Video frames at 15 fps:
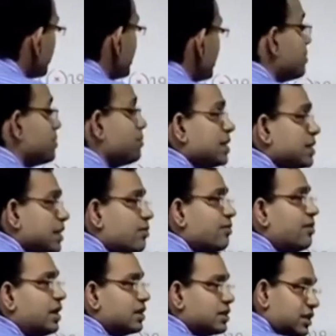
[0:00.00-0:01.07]
some special
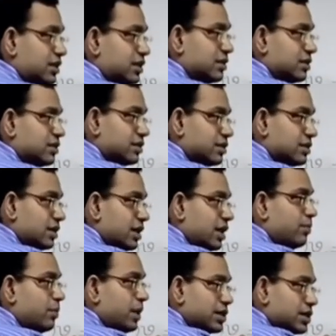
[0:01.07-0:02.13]
function
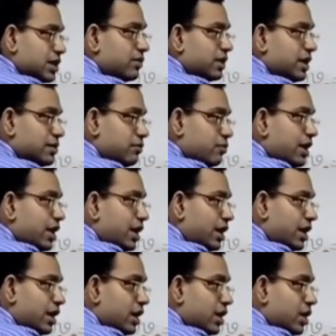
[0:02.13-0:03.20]
in place of this V,
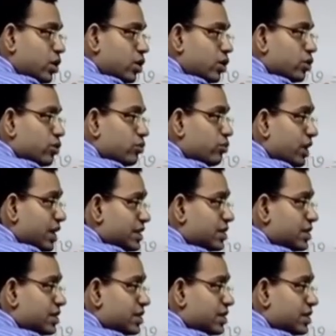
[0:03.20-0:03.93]
which